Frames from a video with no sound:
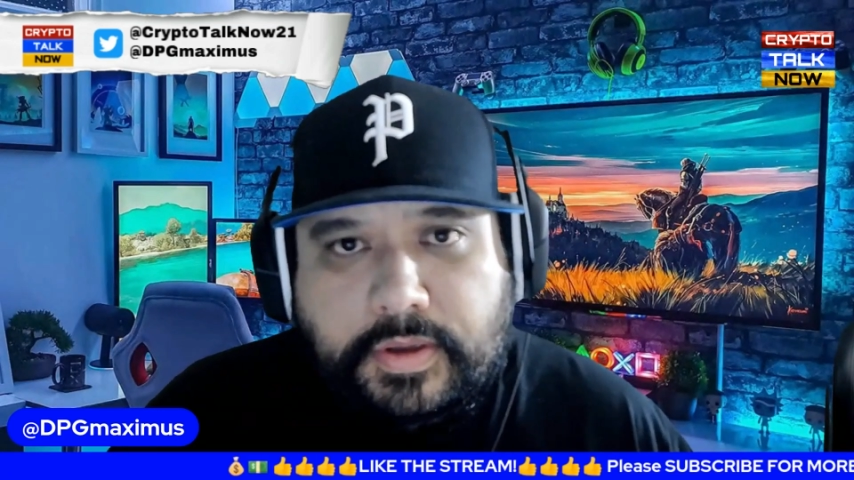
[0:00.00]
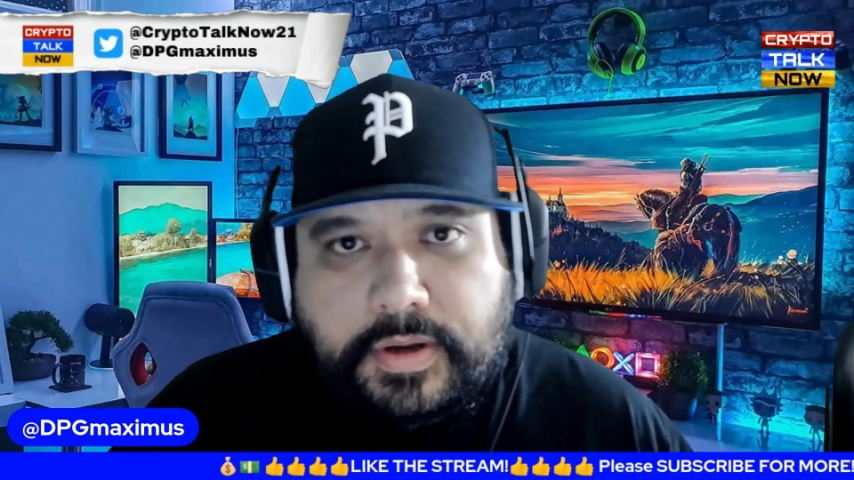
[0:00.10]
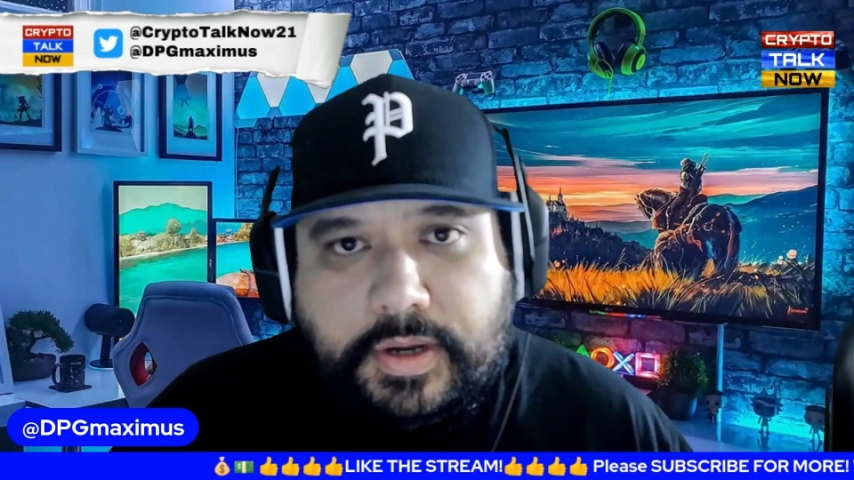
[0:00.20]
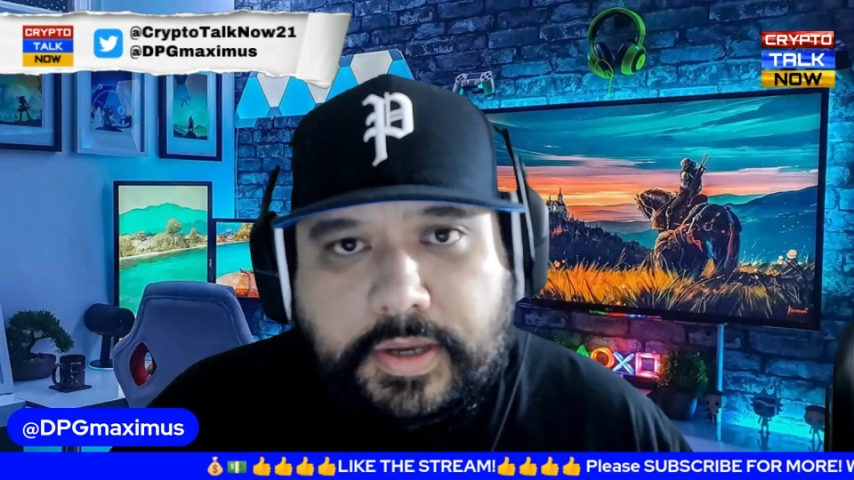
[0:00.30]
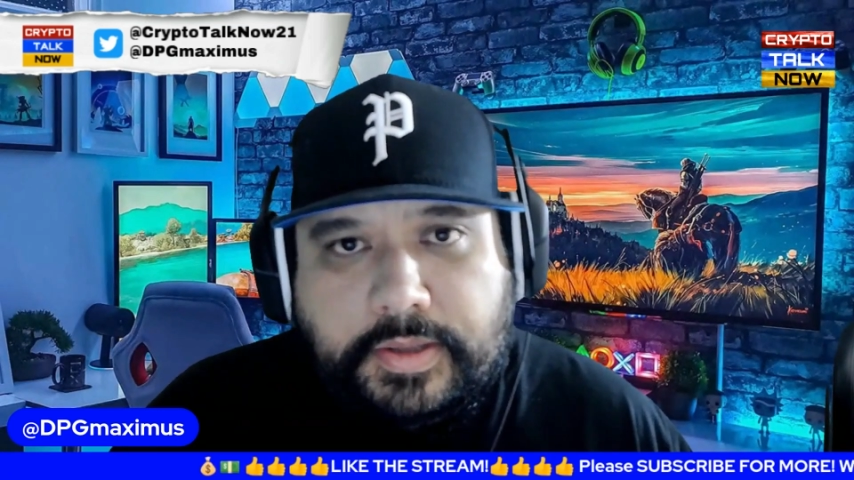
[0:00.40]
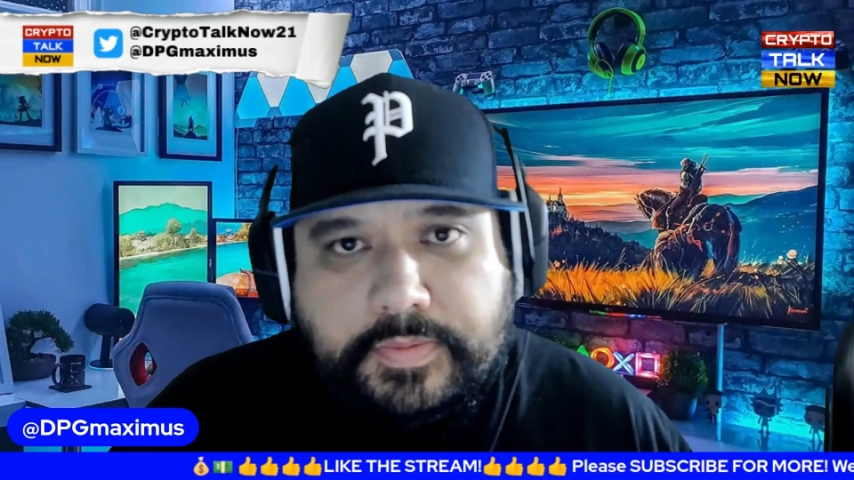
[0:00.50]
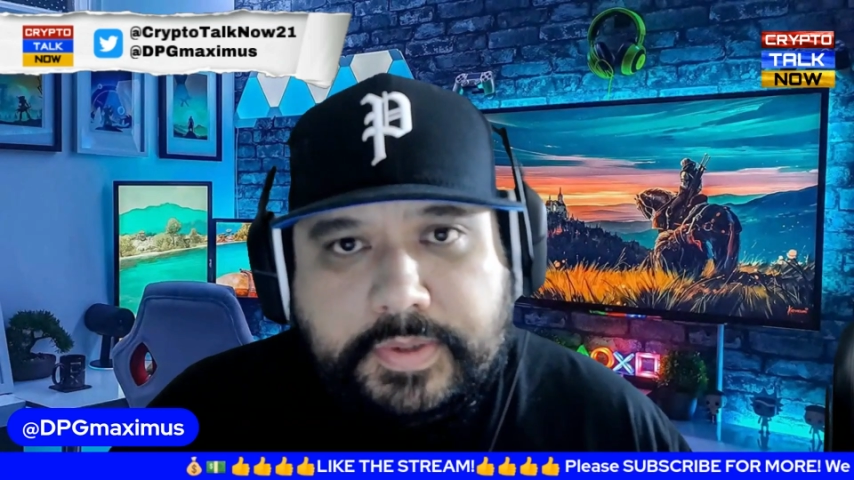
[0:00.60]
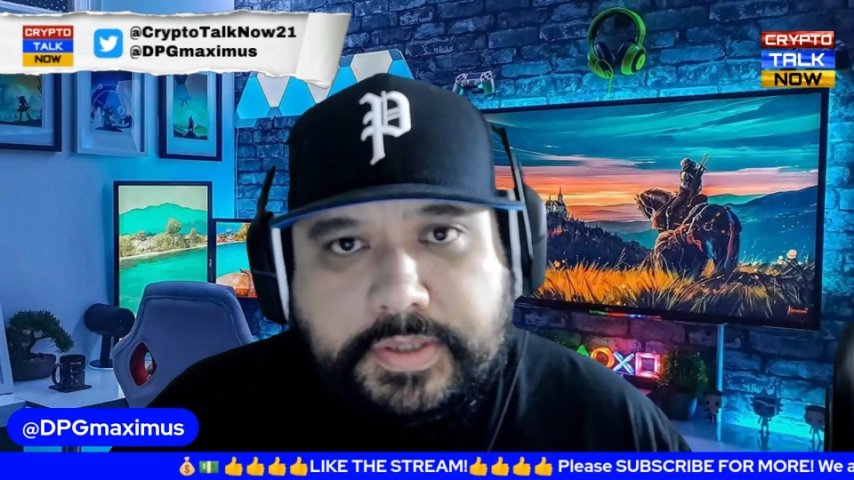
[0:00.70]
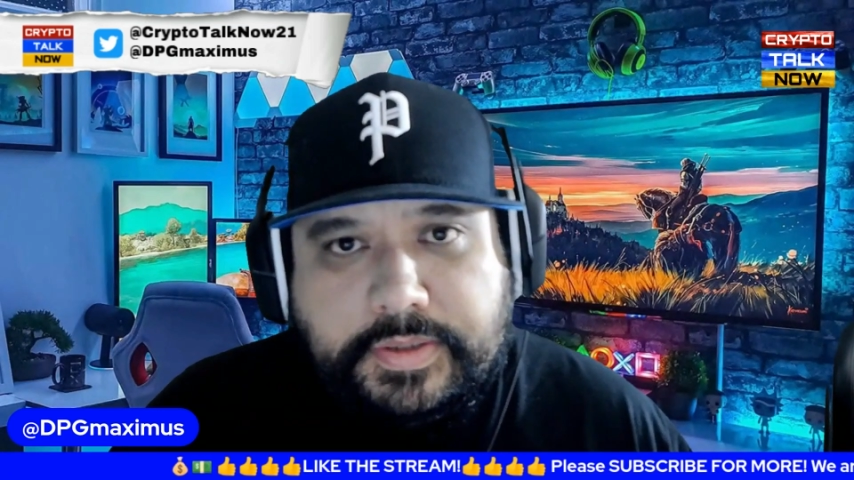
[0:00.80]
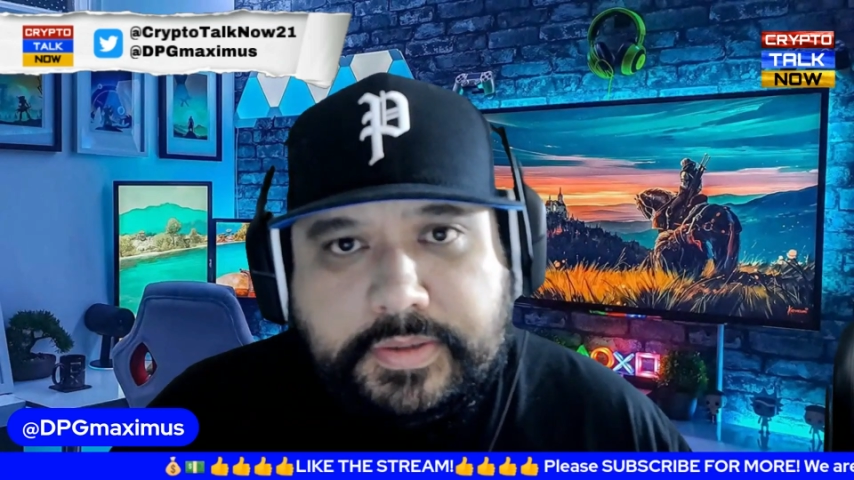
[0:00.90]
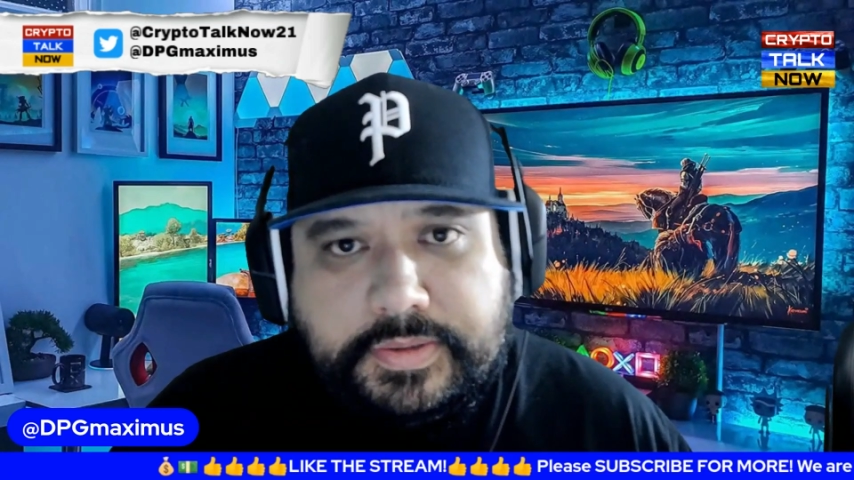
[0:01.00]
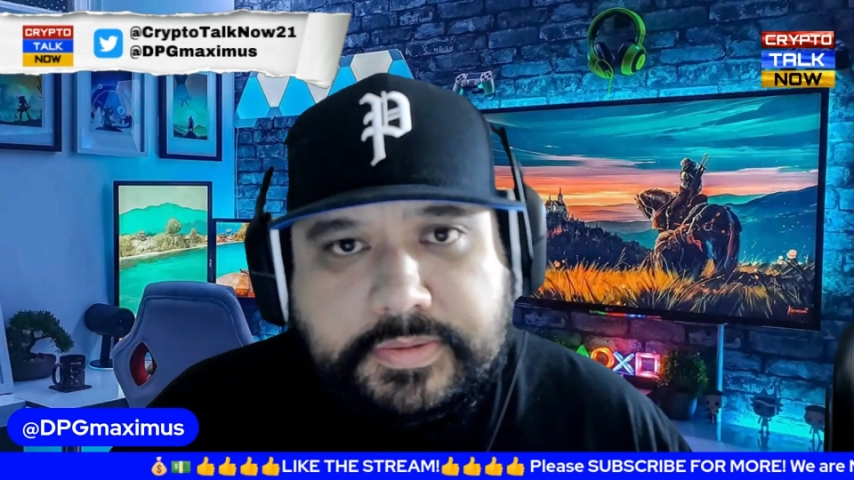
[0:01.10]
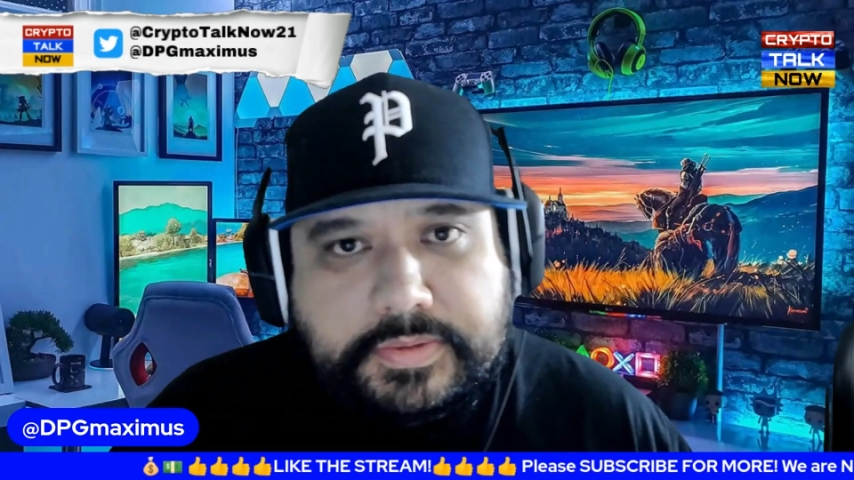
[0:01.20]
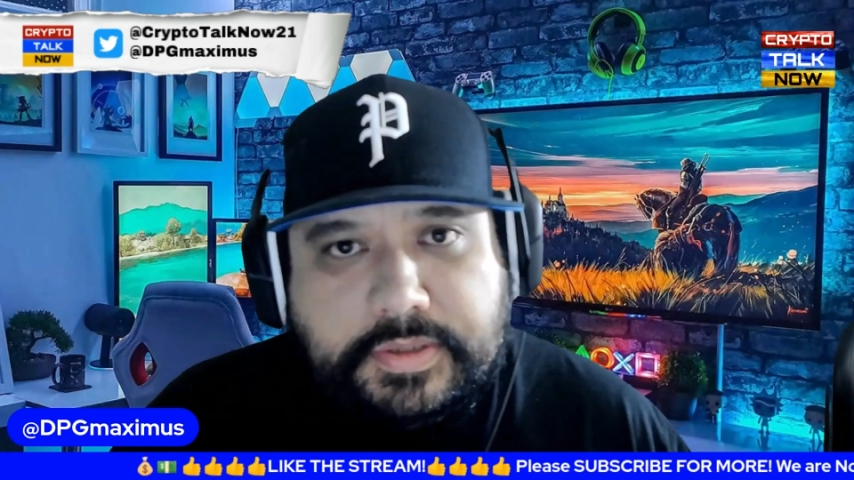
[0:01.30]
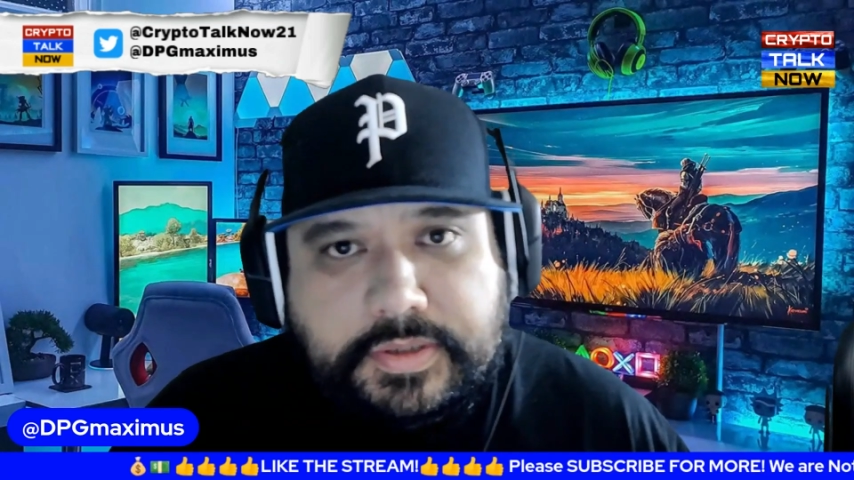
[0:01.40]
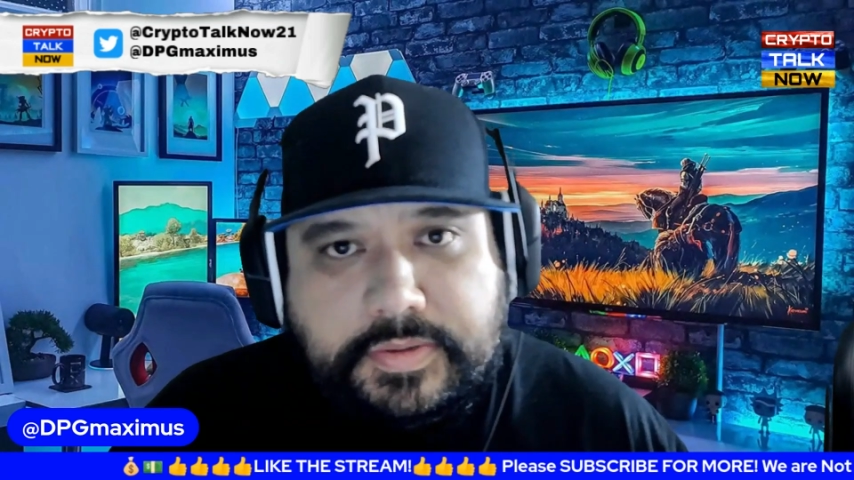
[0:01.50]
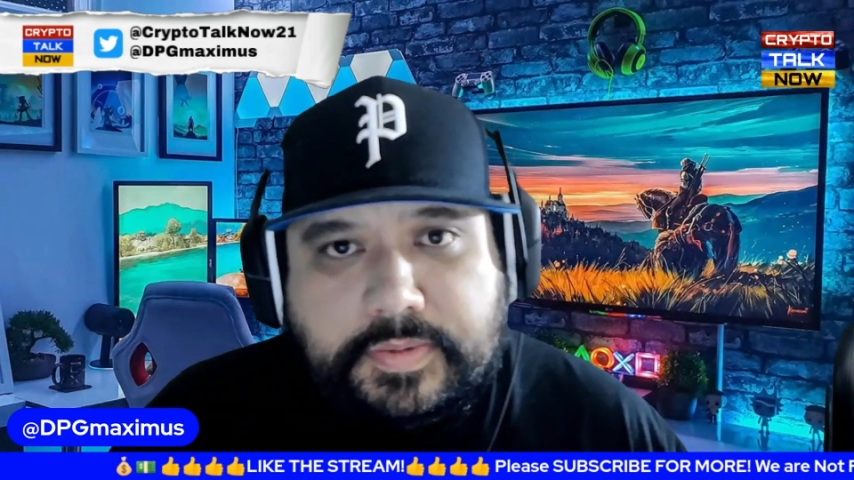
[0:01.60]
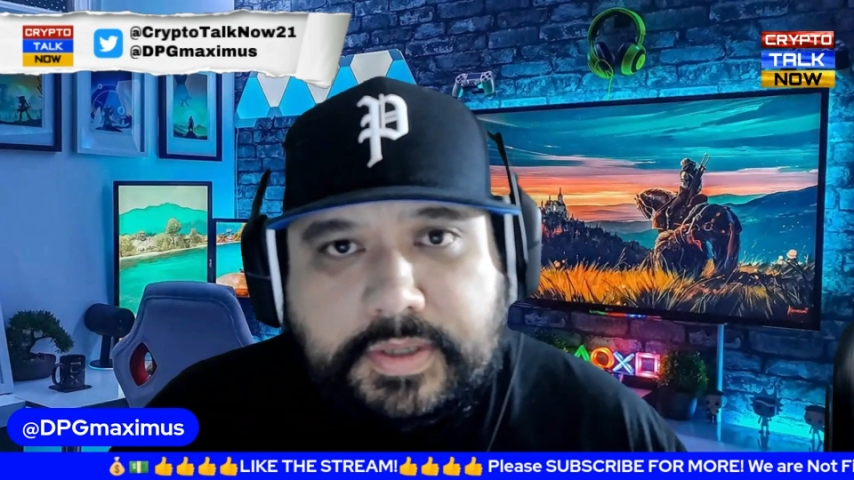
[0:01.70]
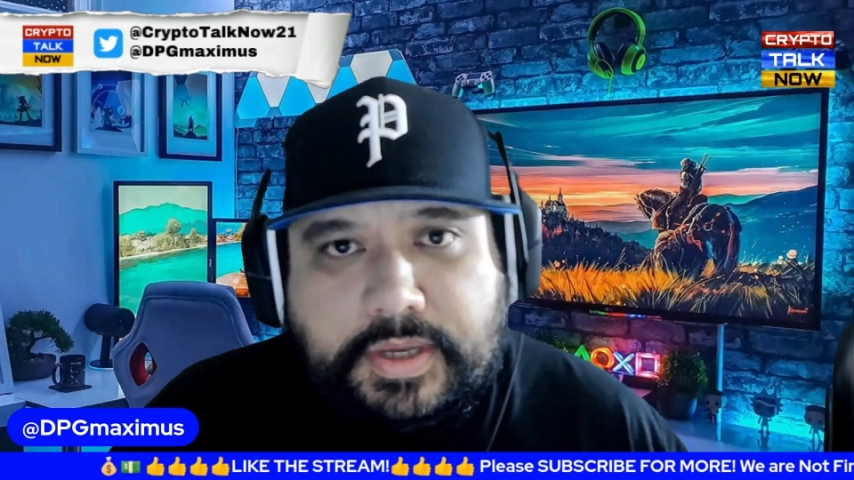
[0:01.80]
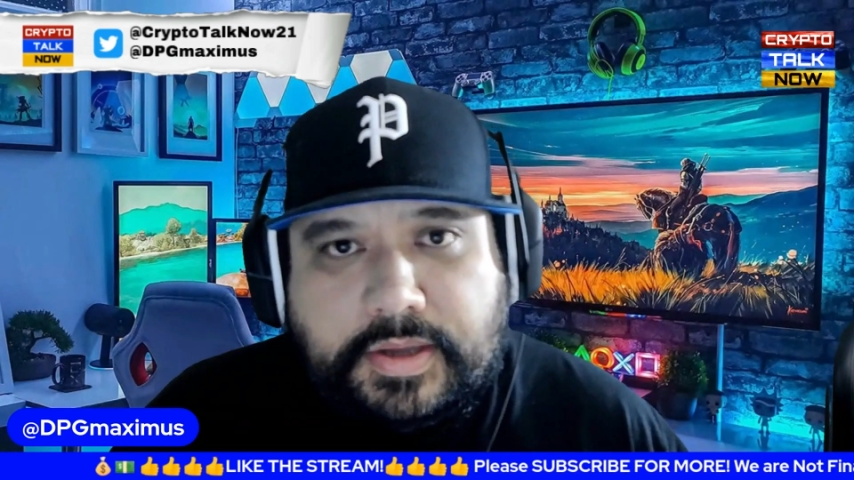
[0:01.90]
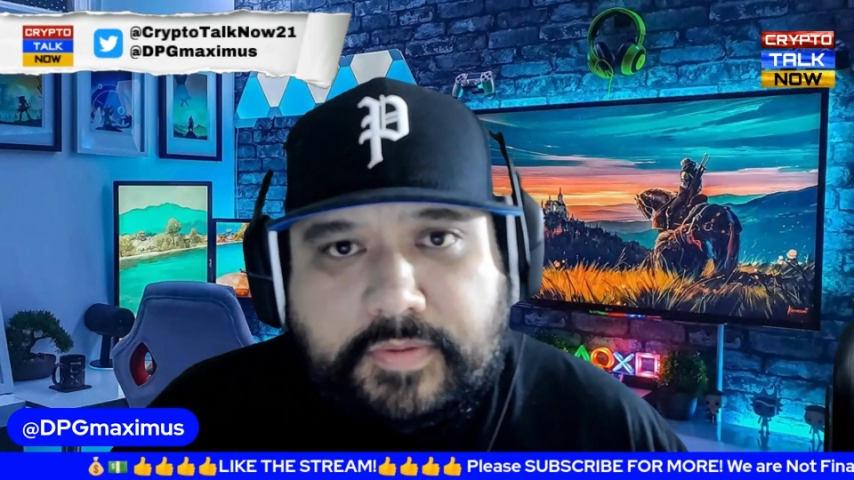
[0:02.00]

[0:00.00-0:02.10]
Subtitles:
right, well, you know, we have